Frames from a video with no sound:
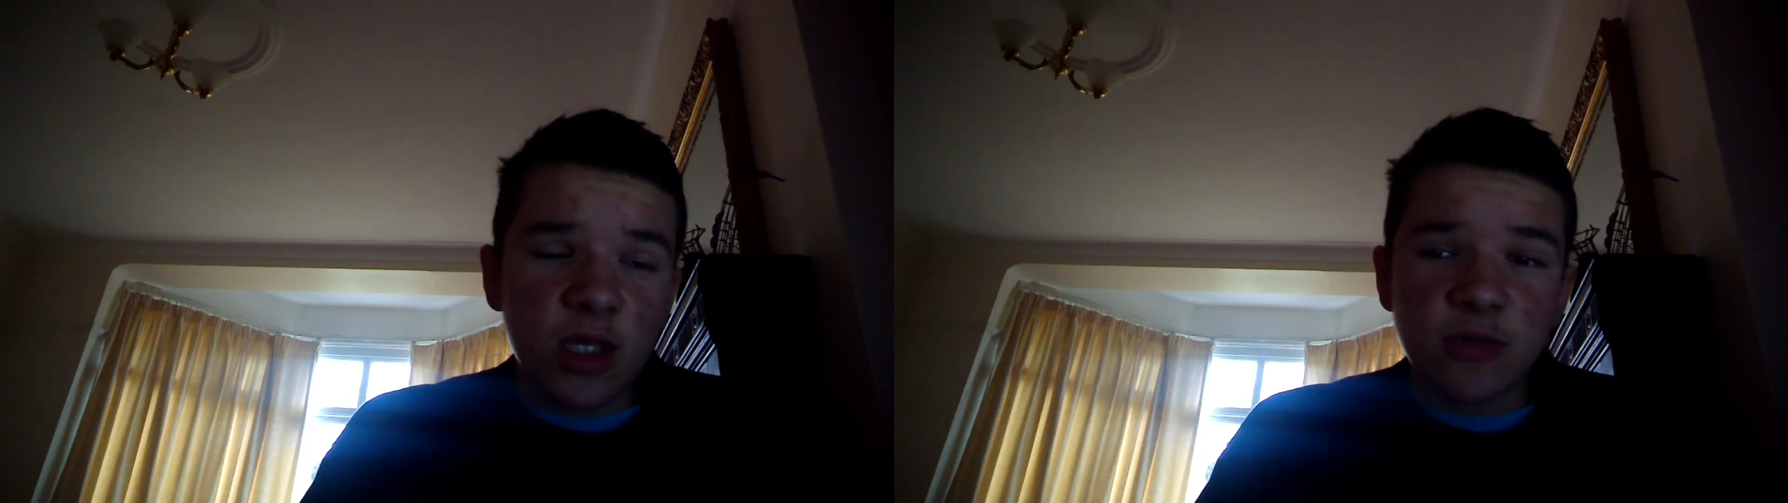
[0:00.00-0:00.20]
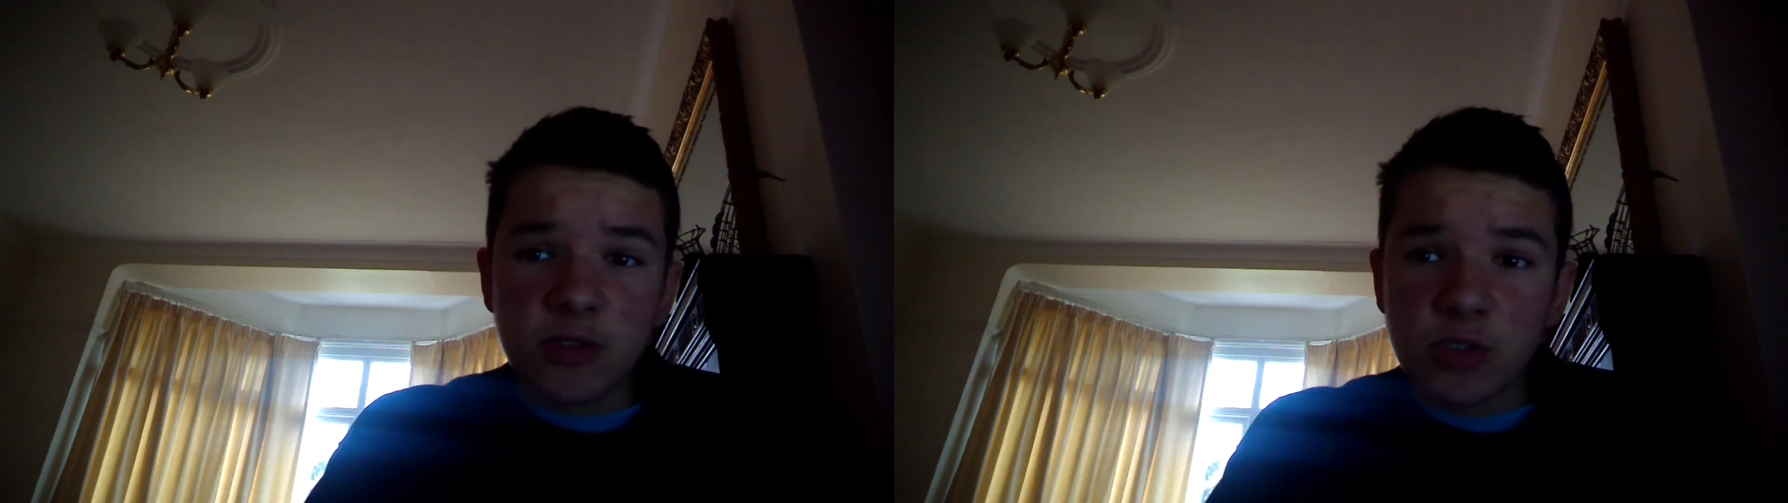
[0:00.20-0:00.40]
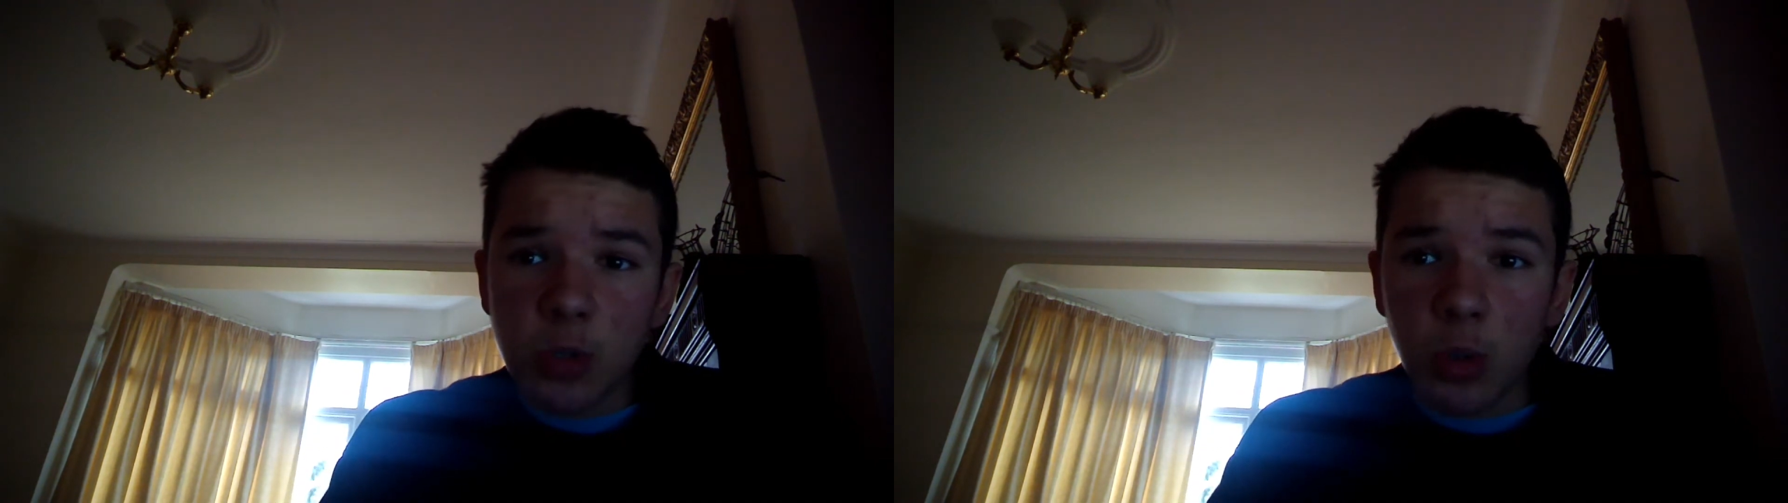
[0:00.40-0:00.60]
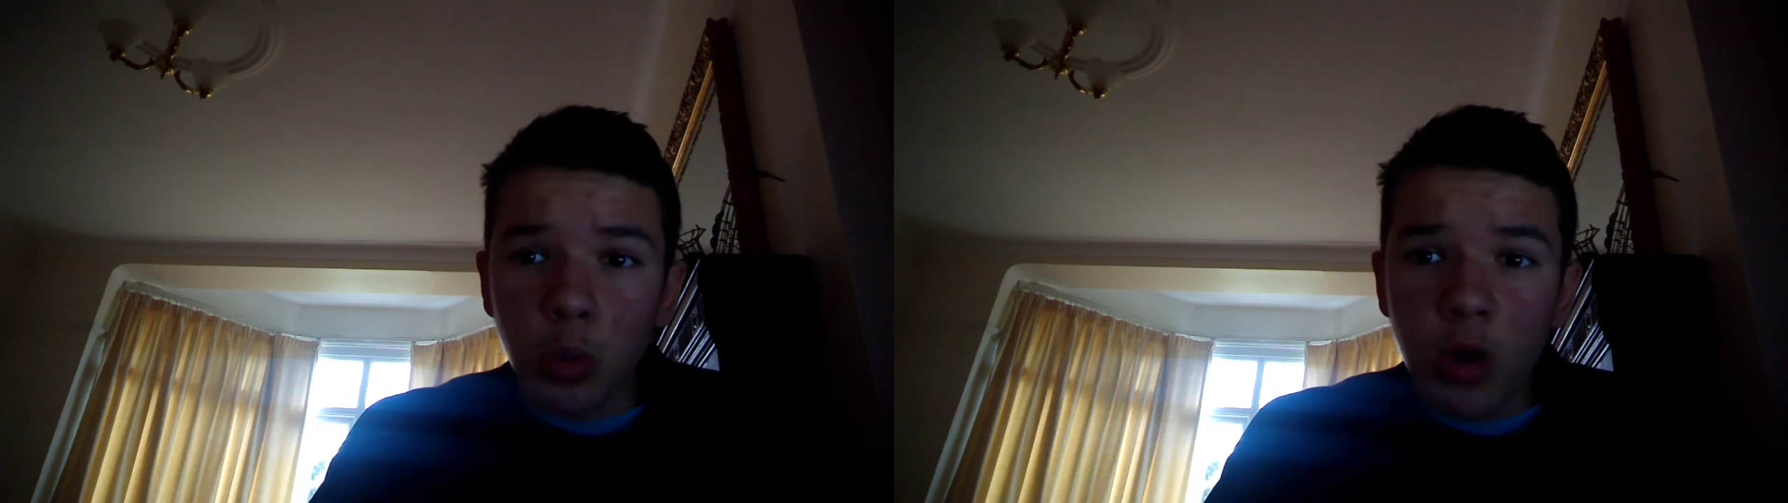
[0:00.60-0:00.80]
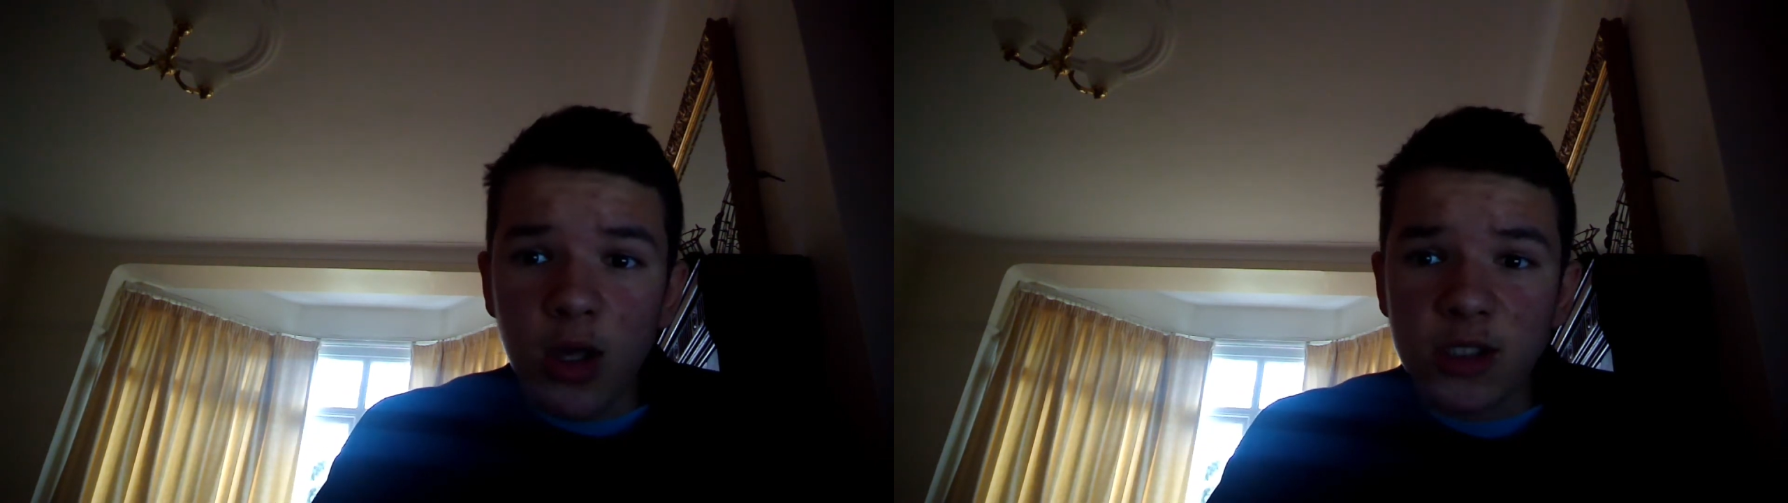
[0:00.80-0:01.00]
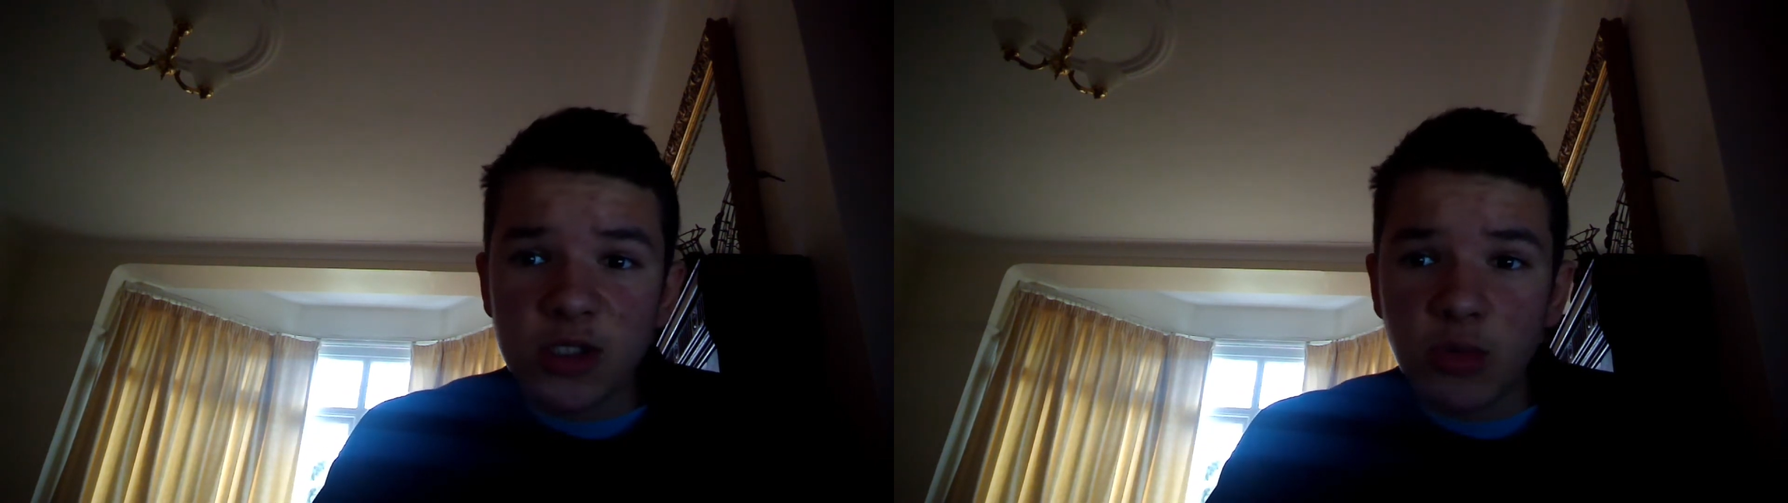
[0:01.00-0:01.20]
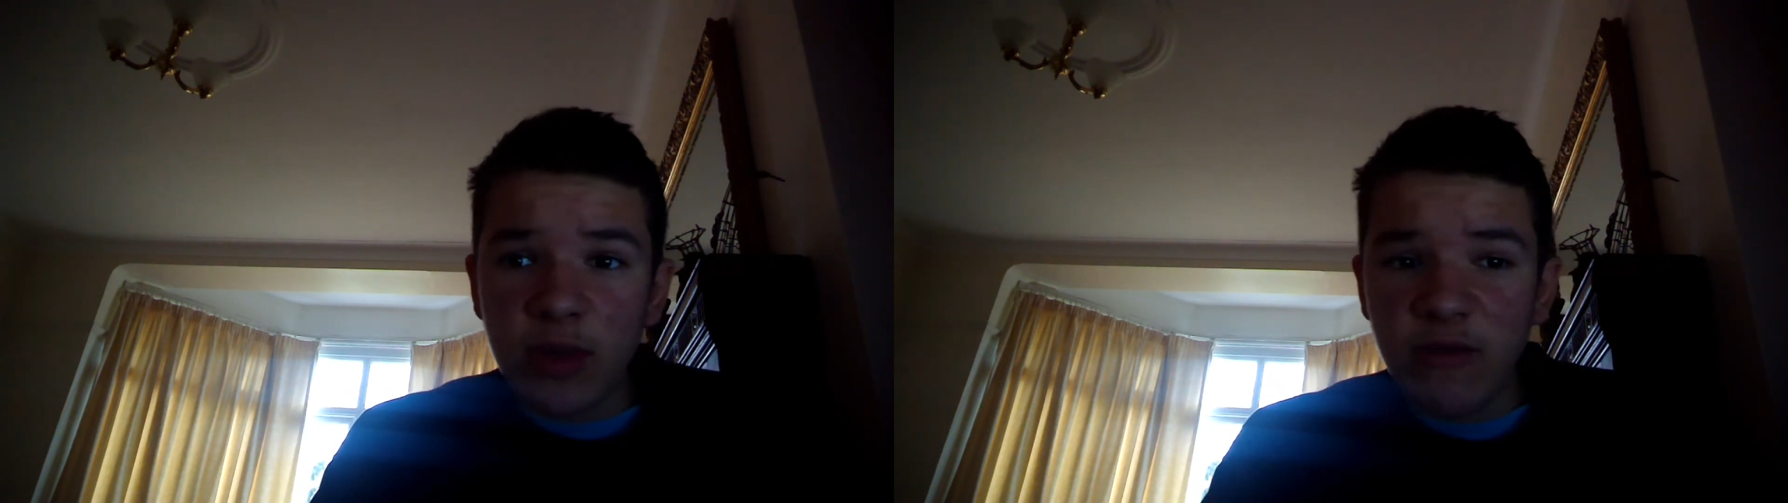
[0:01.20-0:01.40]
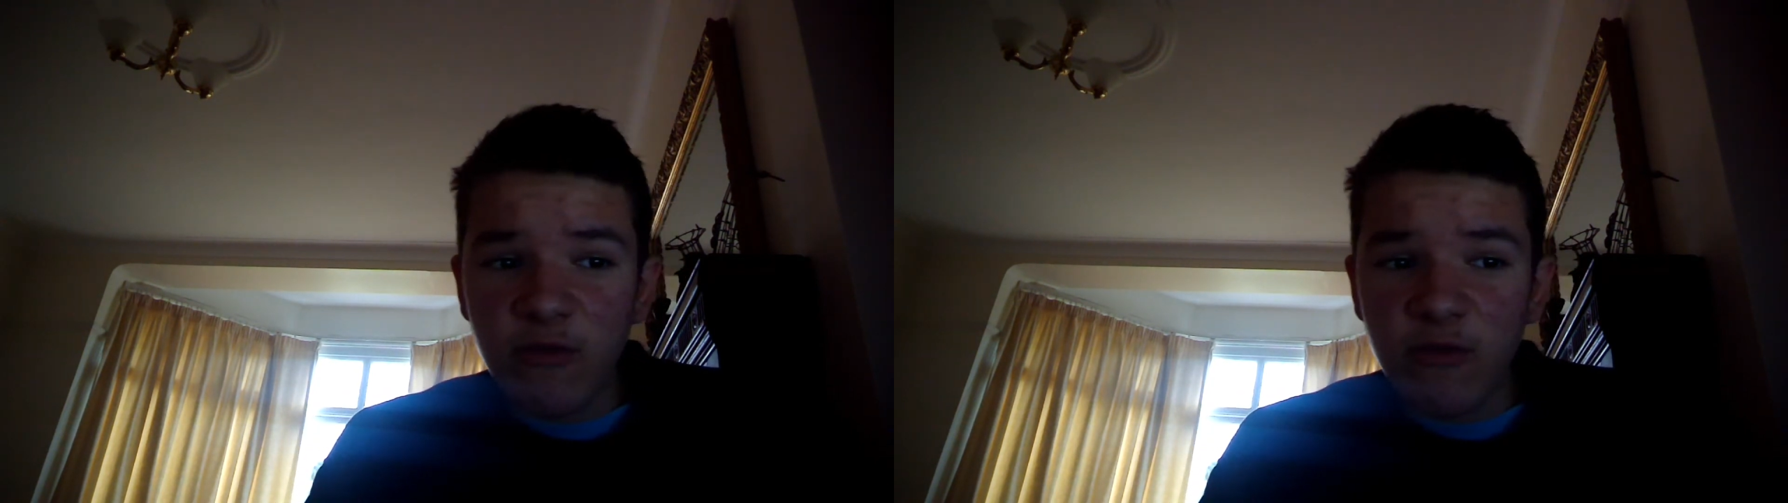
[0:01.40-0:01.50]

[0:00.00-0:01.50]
So it's not the worst away